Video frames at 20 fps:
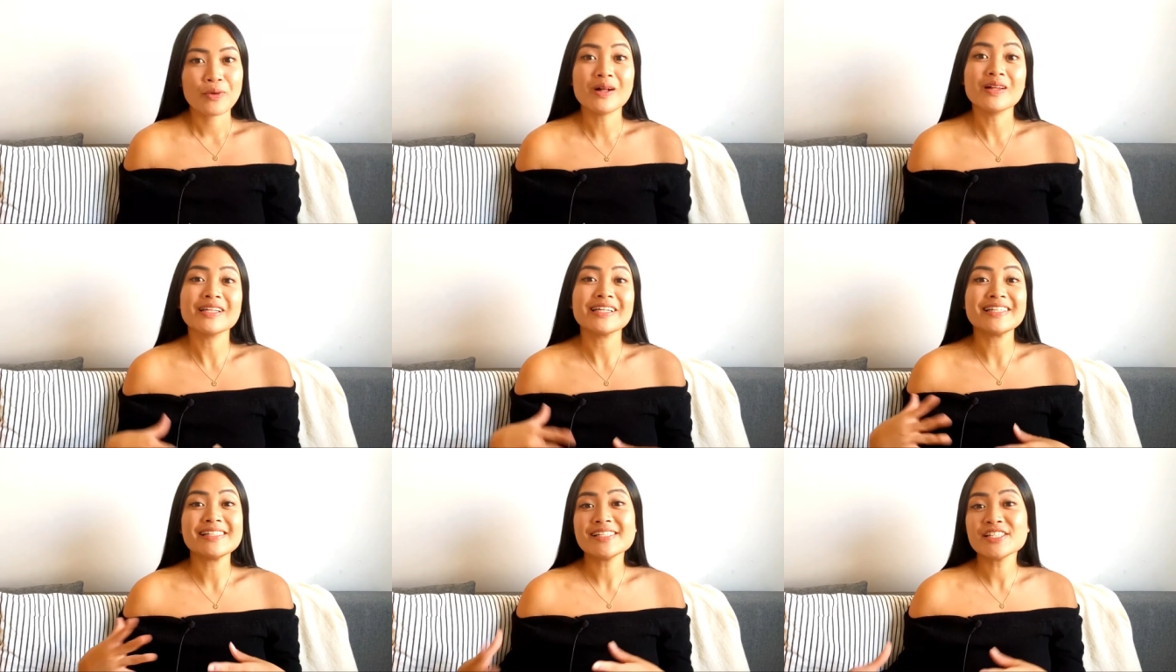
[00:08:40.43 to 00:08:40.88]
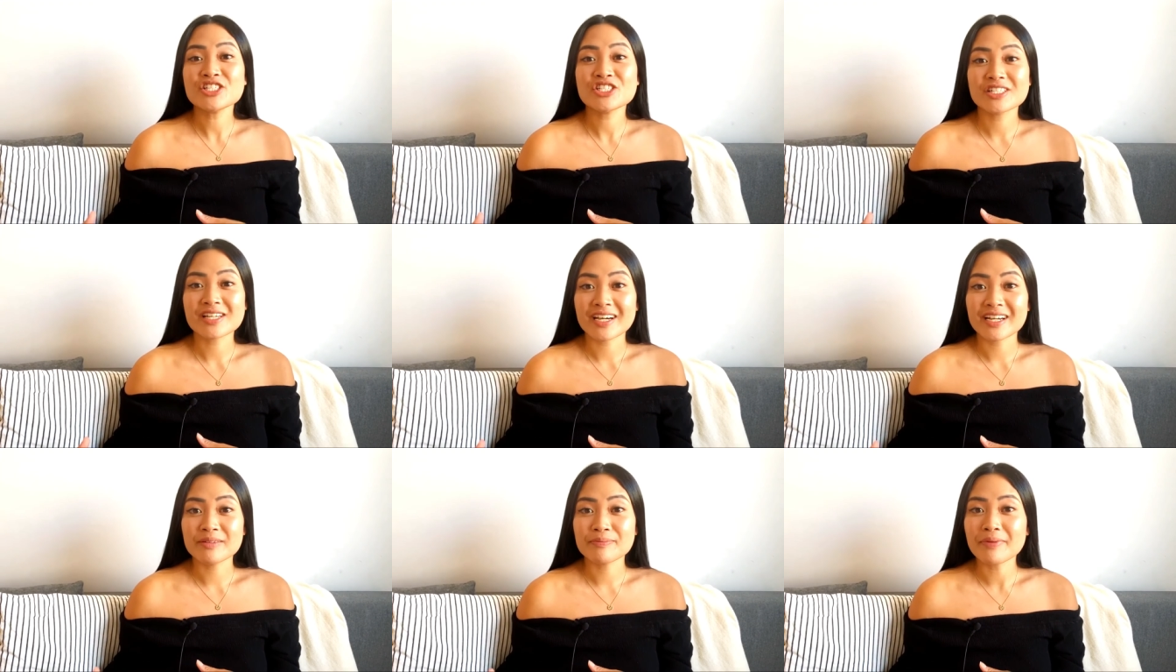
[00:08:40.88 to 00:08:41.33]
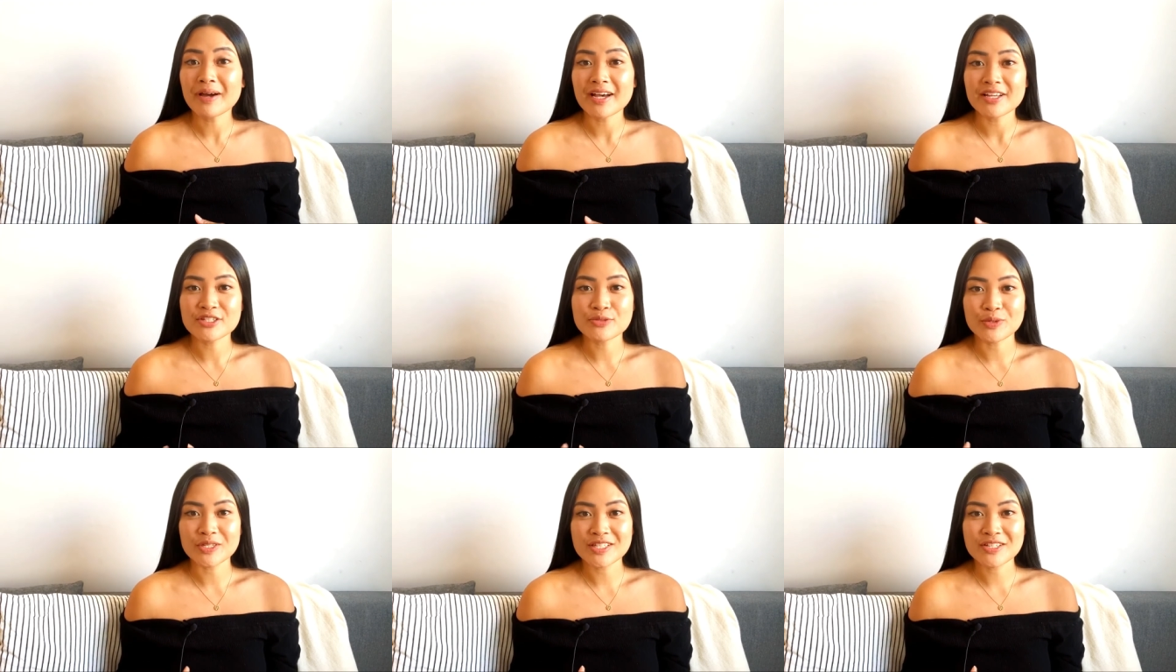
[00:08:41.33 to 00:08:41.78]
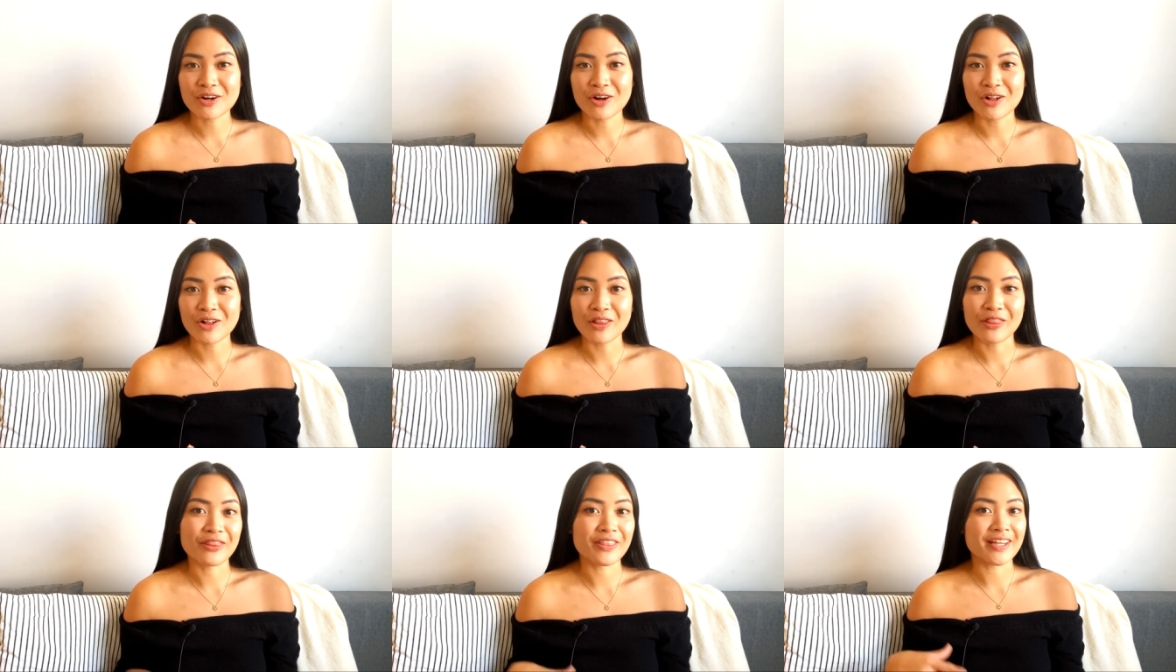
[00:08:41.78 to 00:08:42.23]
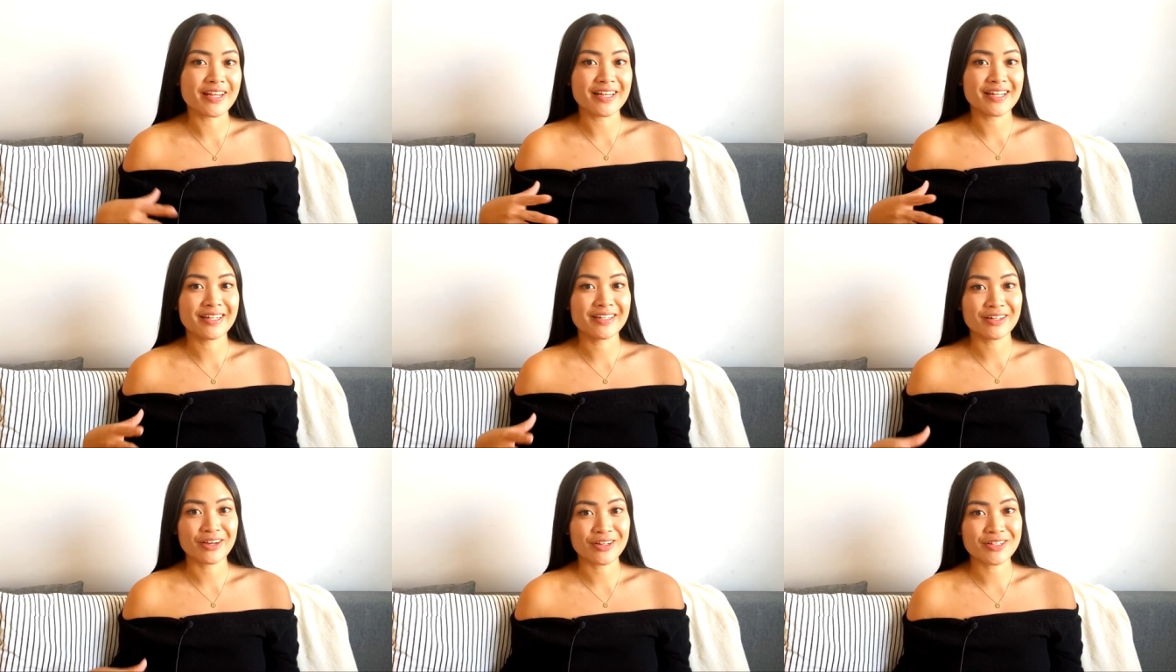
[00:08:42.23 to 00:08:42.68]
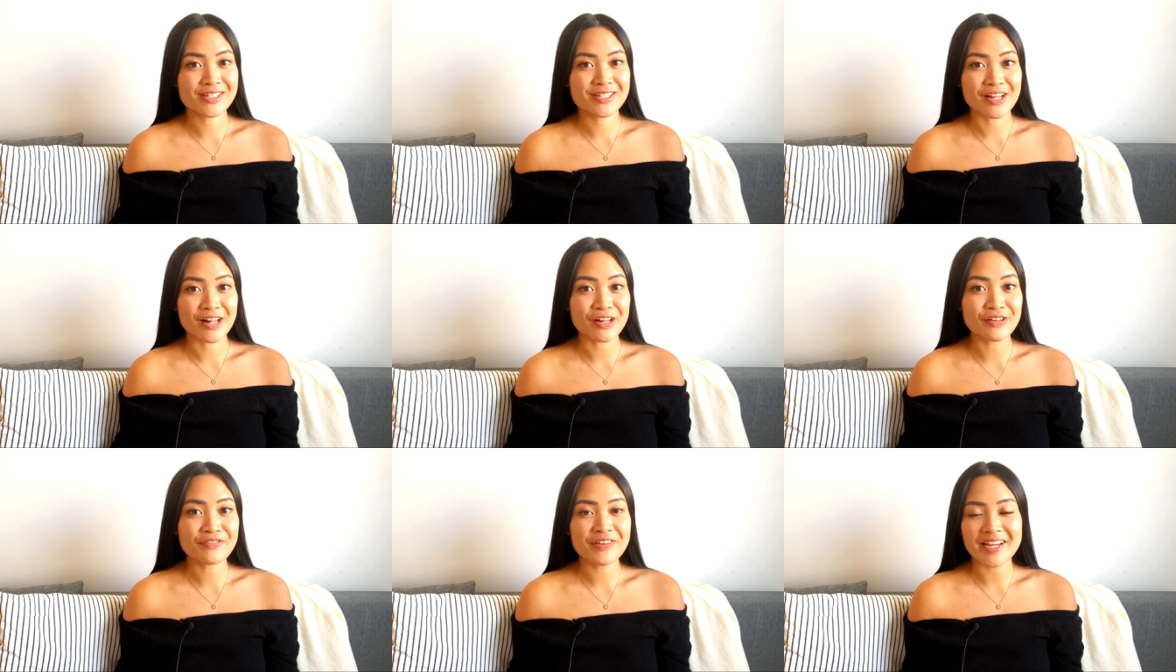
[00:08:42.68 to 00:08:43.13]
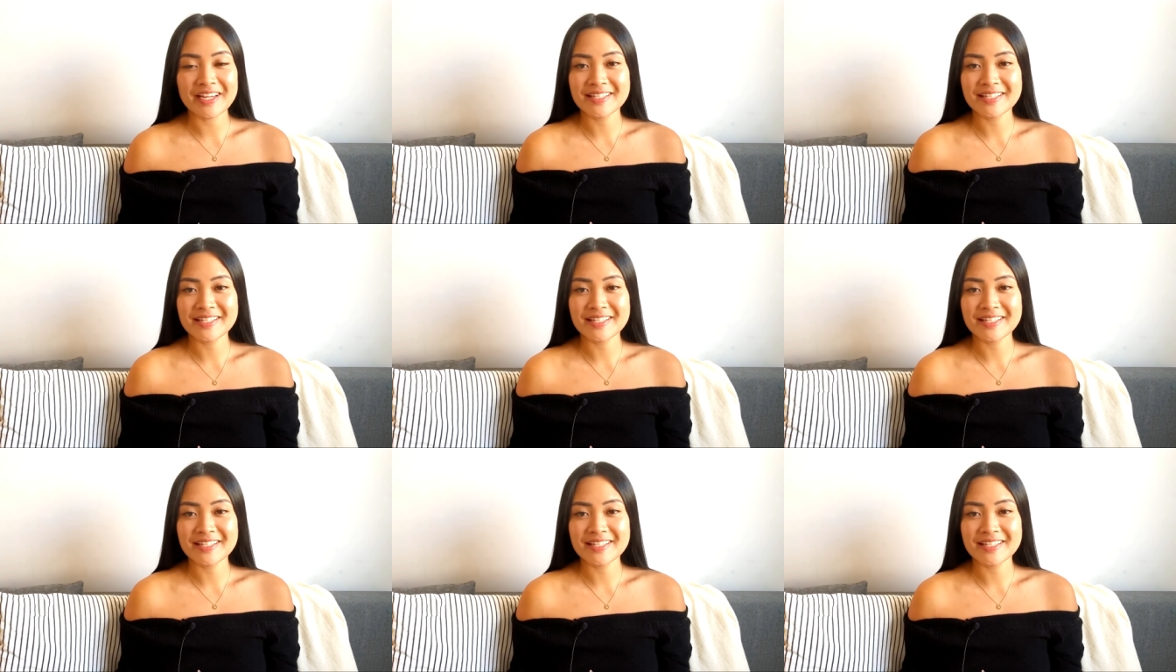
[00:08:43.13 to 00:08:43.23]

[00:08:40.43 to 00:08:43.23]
well each type has what's called the not self